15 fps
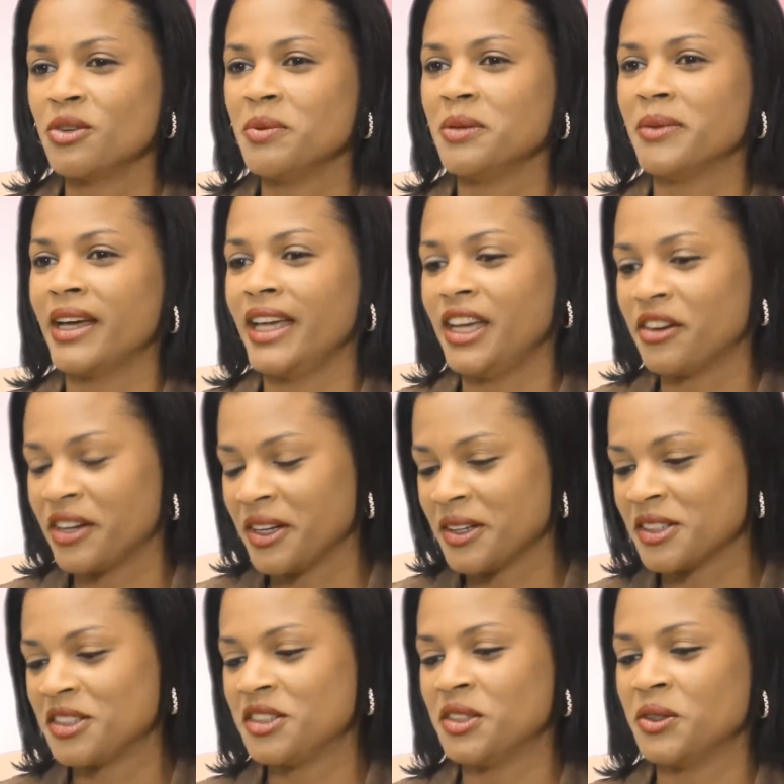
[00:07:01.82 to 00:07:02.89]
group in my area.
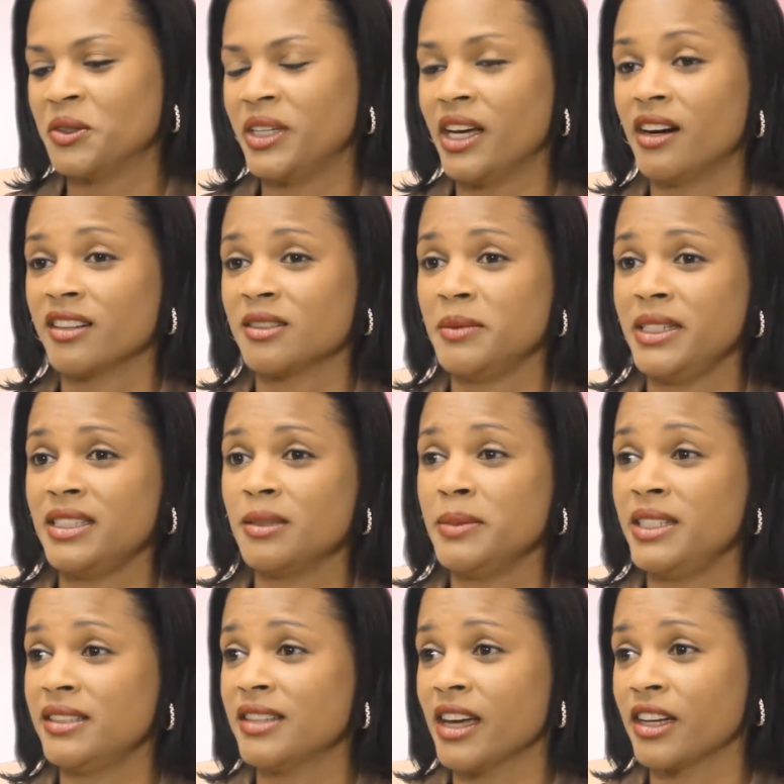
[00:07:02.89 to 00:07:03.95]
So they asked me to be
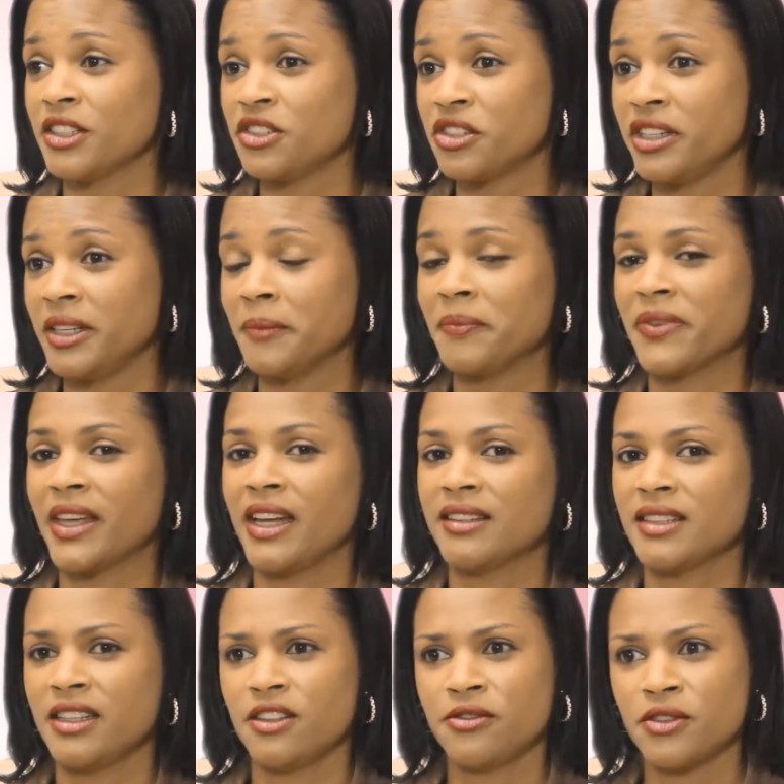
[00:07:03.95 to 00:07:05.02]
the secretary, and I
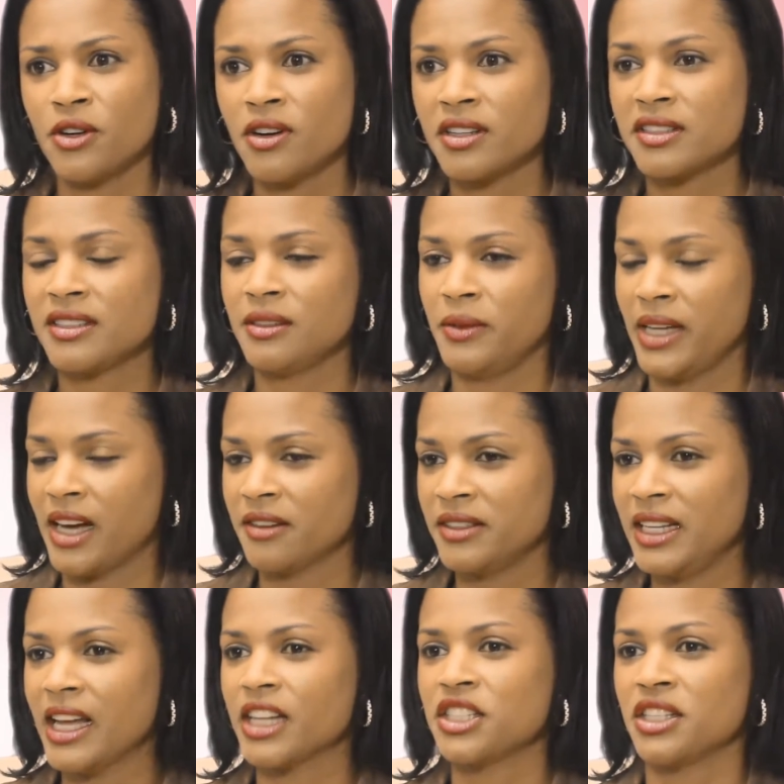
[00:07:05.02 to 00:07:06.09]
said, of course, we have
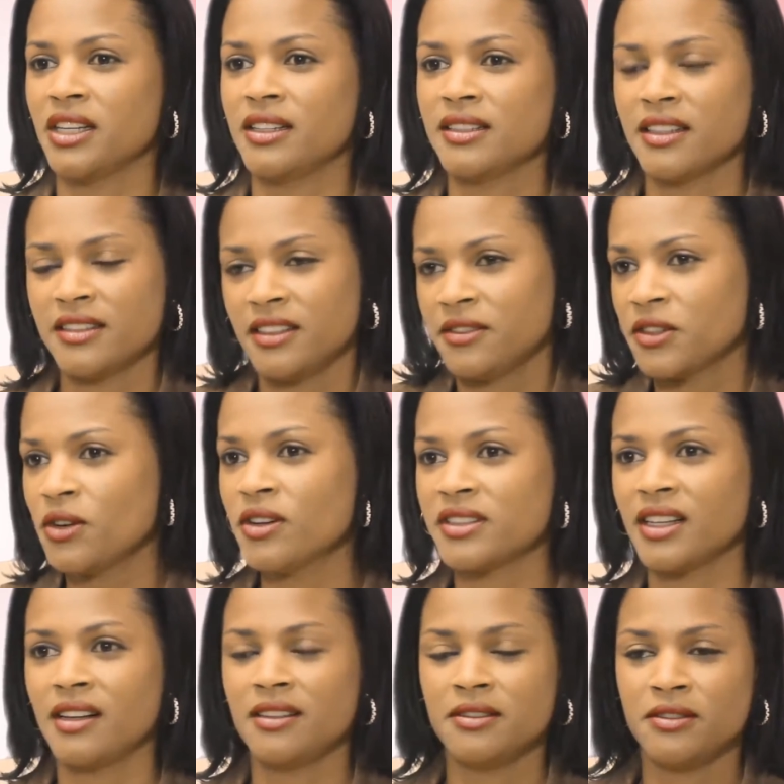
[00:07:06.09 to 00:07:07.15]
elections. I said, of course,
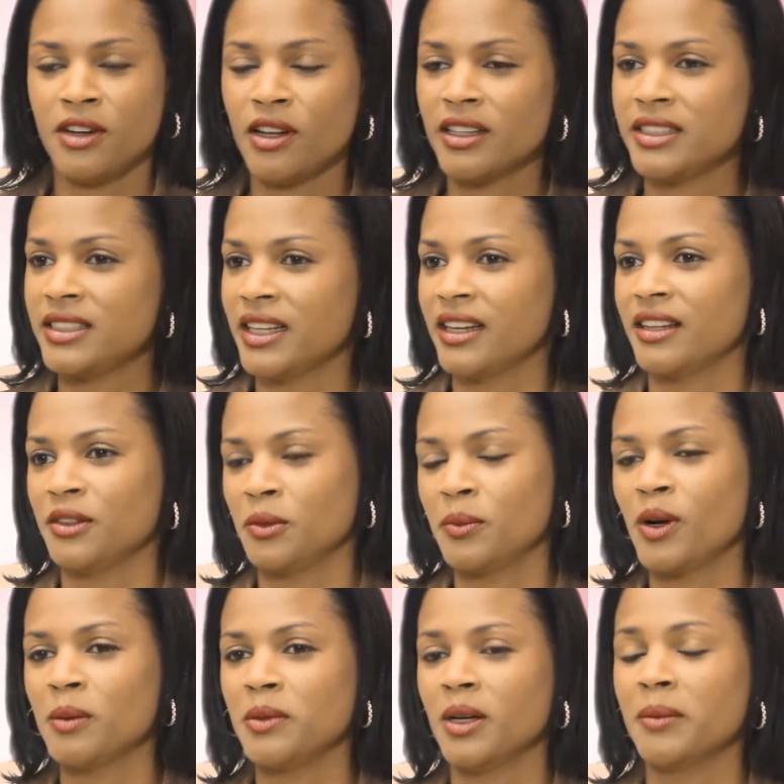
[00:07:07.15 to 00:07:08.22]
I'll volunteer, no
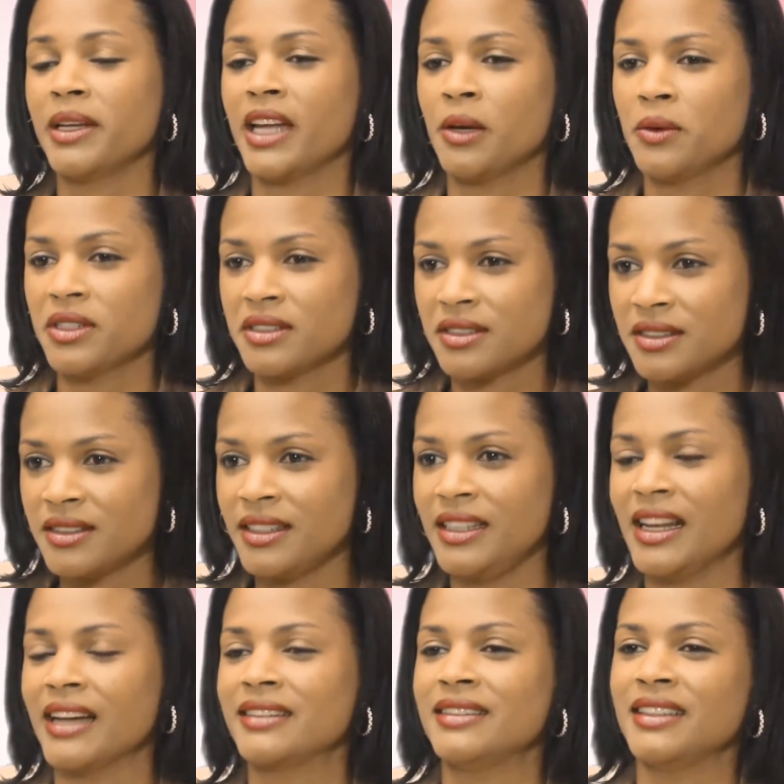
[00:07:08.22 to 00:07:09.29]
problem. And I was
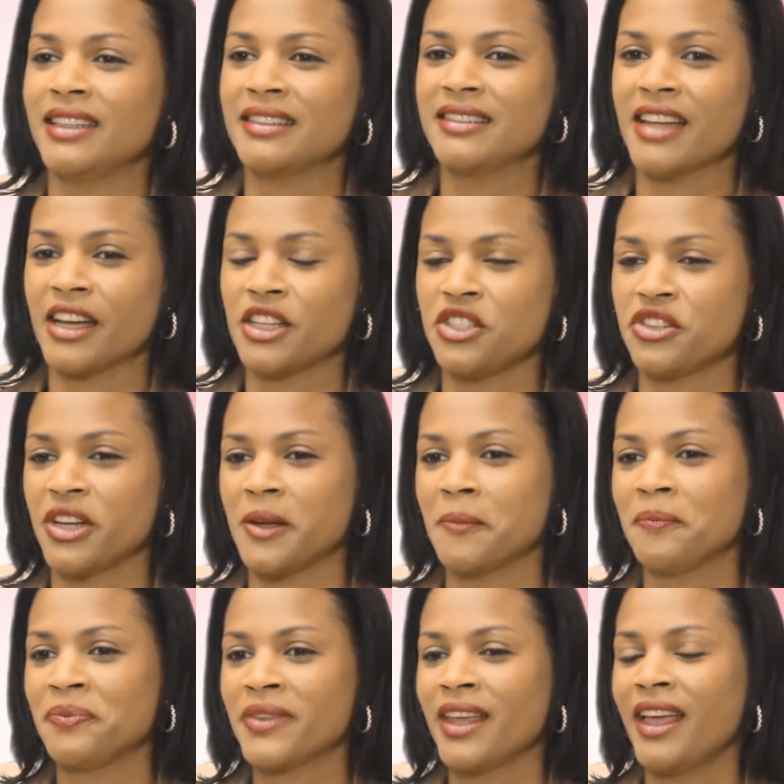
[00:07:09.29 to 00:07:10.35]
elected as secretary.
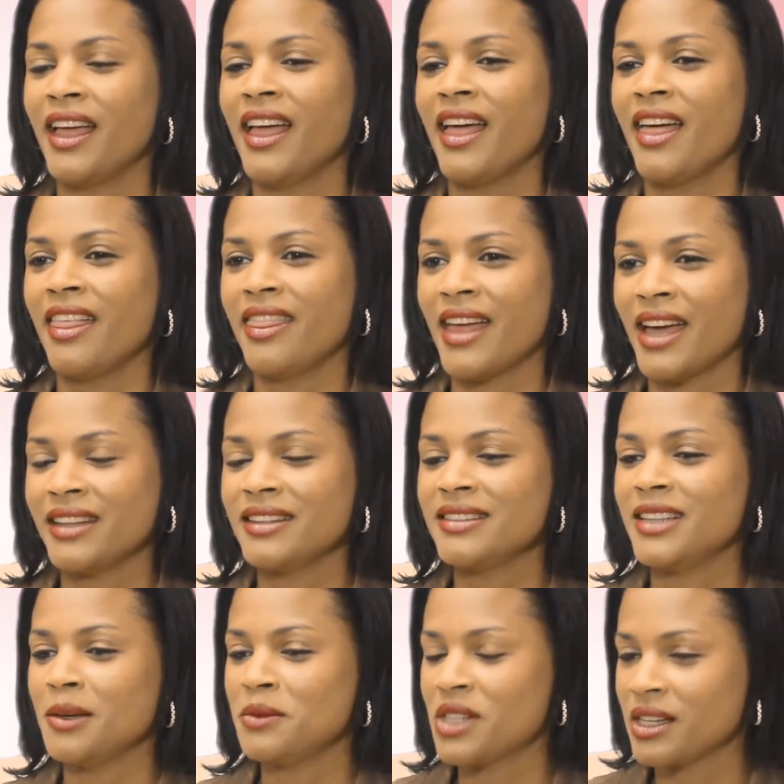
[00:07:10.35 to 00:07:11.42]
Then the
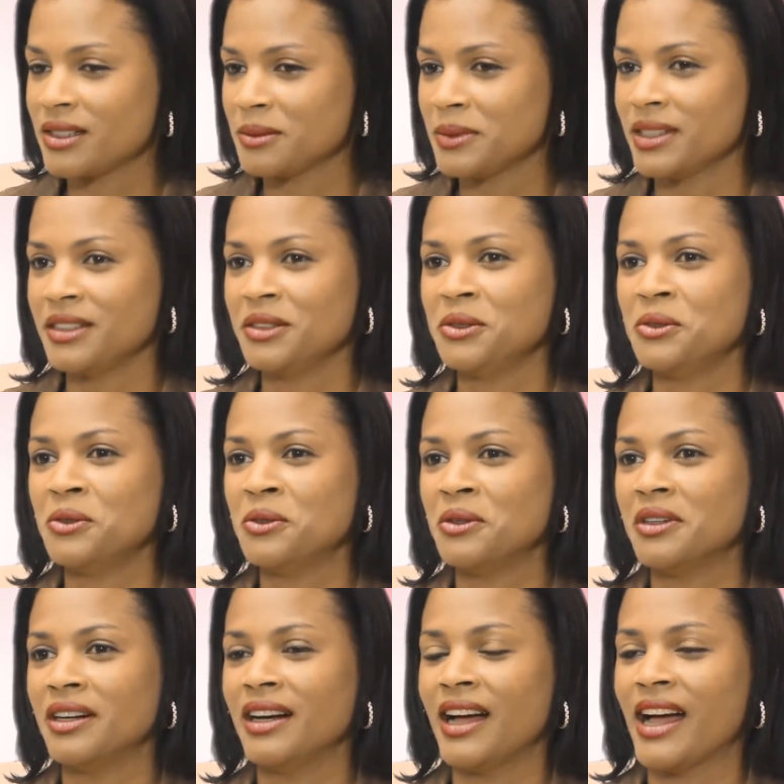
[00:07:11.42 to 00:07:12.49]
same gentleman
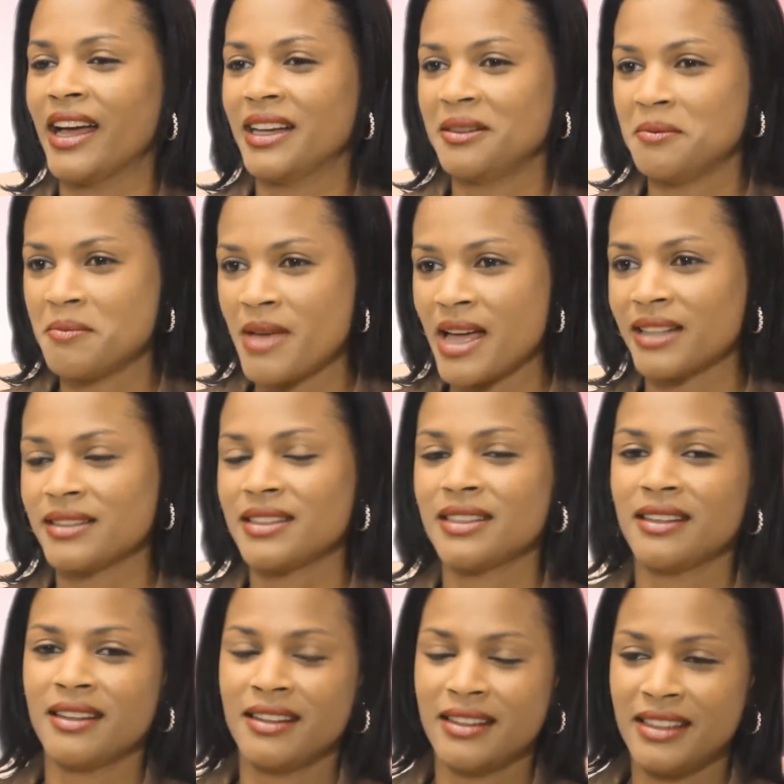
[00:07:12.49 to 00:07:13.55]
who I had met
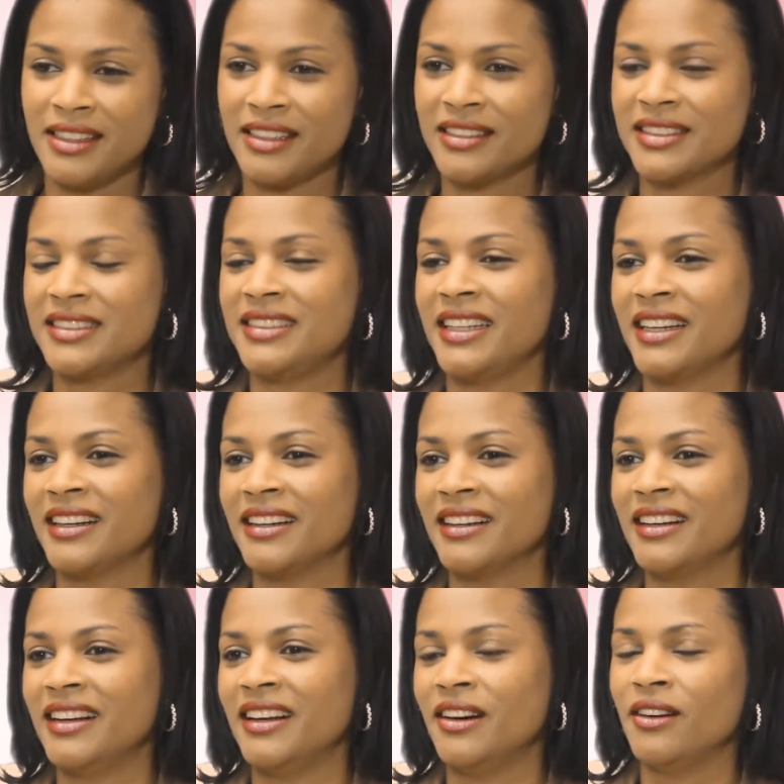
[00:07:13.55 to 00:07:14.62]
last year
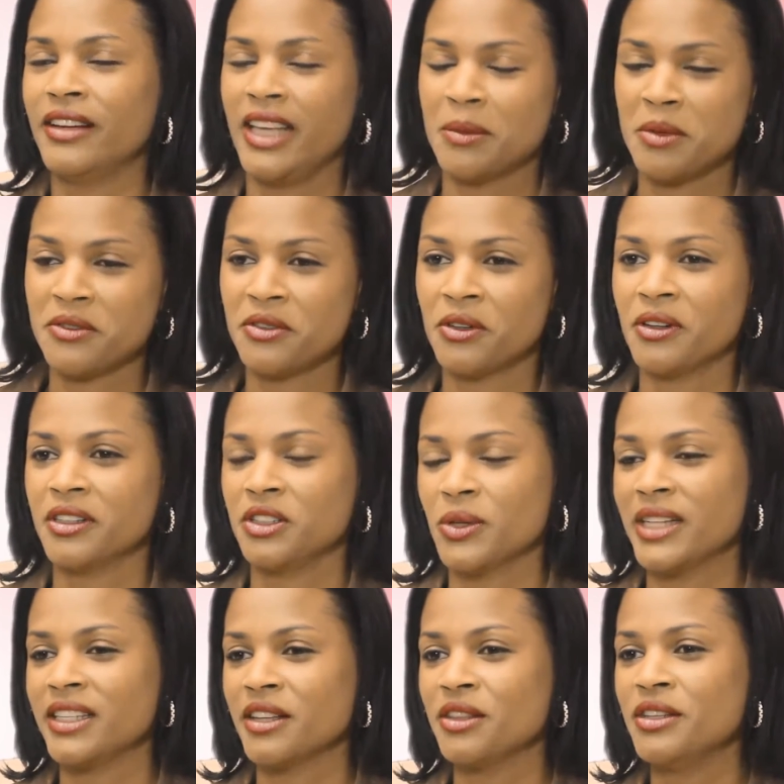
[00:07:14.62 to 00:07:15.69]
or year before in
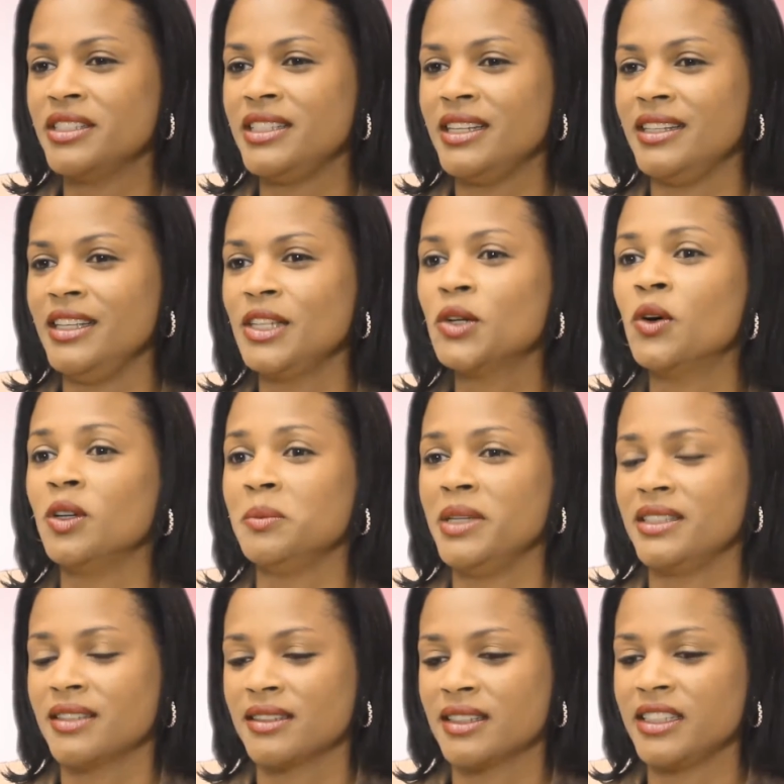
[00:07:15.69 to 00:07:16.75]
2013, he called me
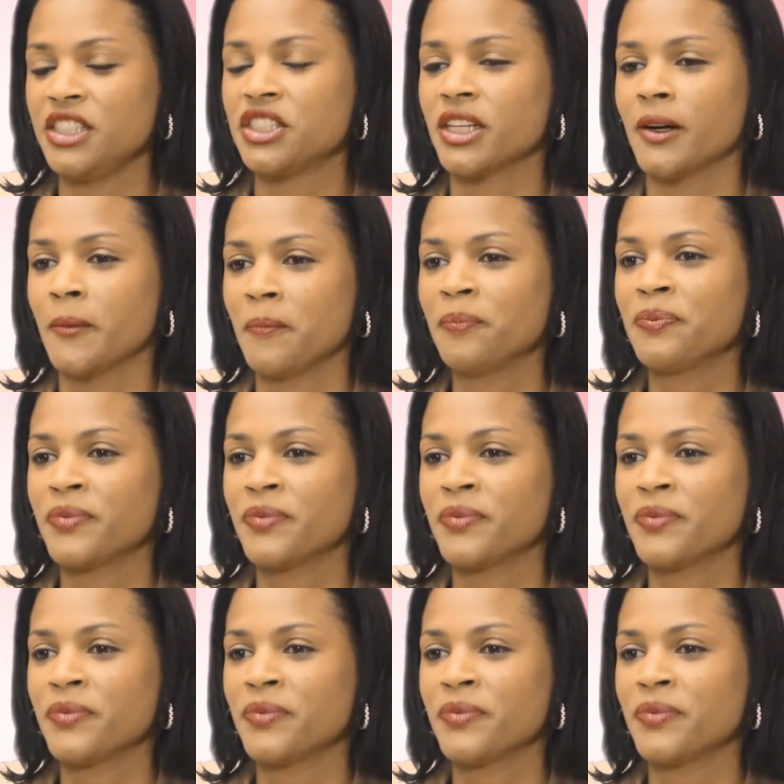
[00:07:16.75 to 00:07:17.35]
and said, Alisha,